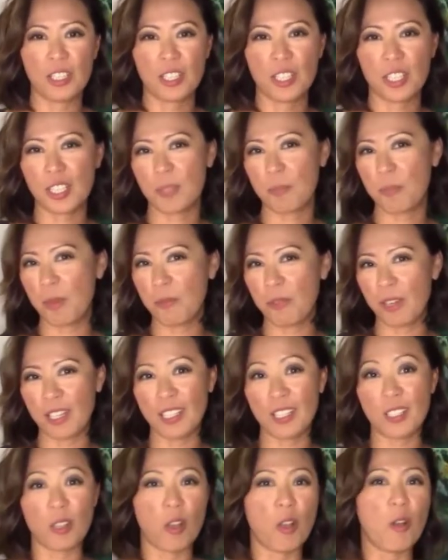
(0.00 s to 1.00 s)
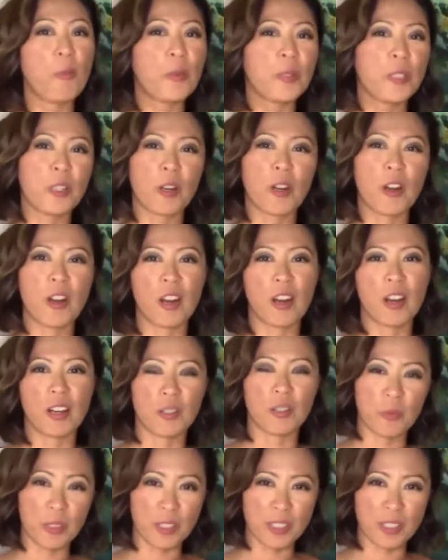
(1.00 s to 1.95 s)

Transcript: Just be ready to open your heart.